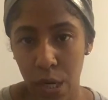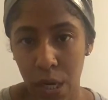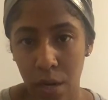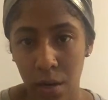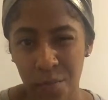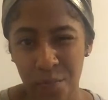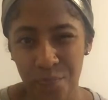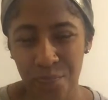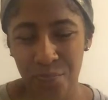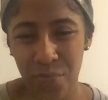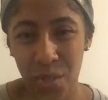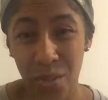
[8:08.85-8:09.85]

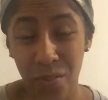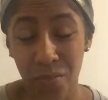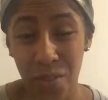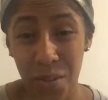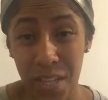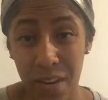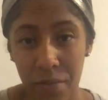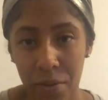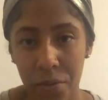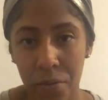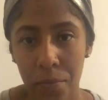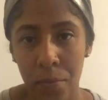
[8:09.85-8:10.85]
feel that
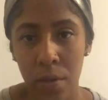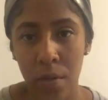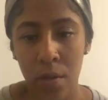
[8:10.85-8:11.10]
rhythm.